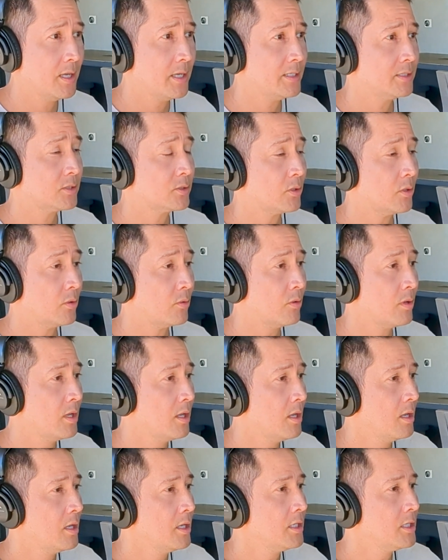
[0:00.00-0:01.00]
And so,
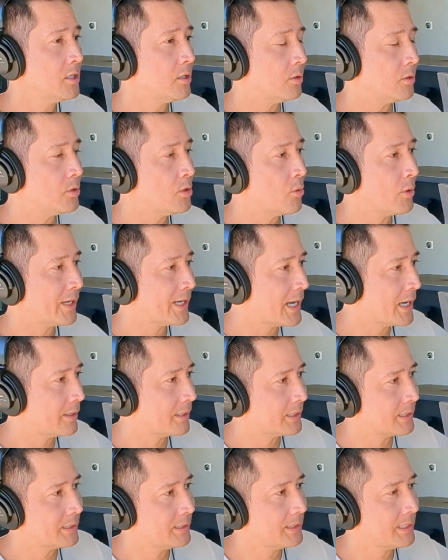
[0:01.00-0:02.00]
knowing how
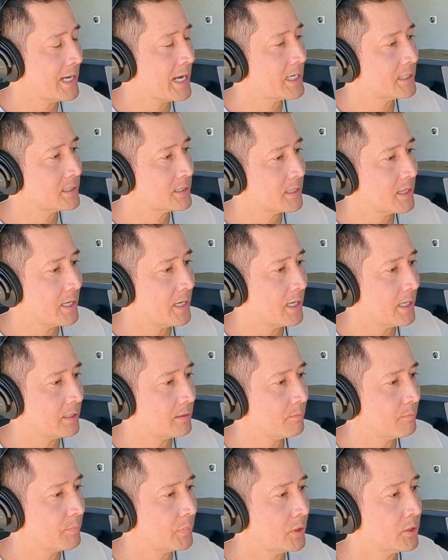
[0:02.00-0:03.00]
to catch
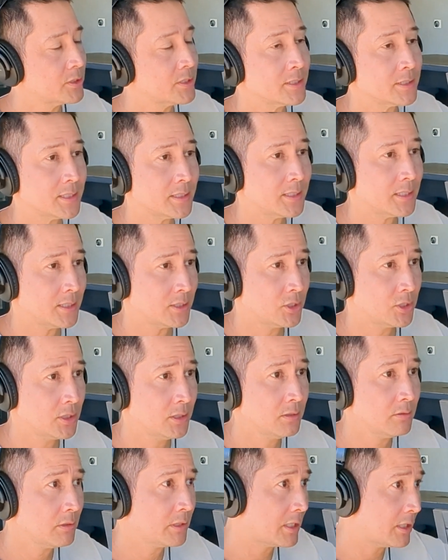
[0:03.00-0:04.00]
that person's
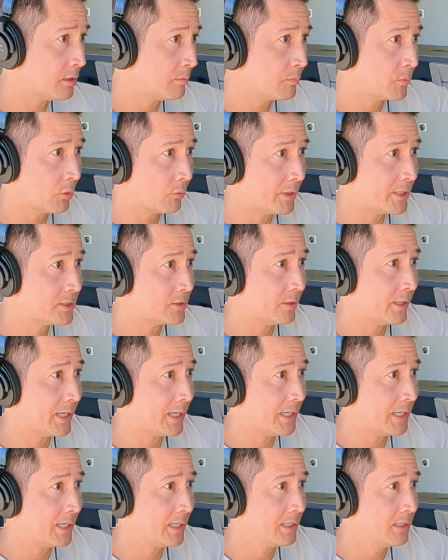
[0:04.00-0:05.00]
attention, get them to raise their
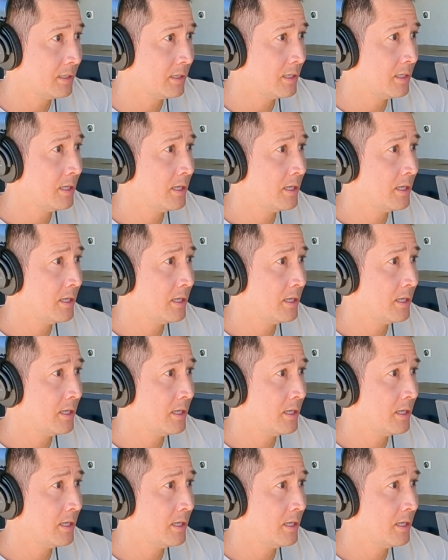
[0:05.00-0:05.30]
hand,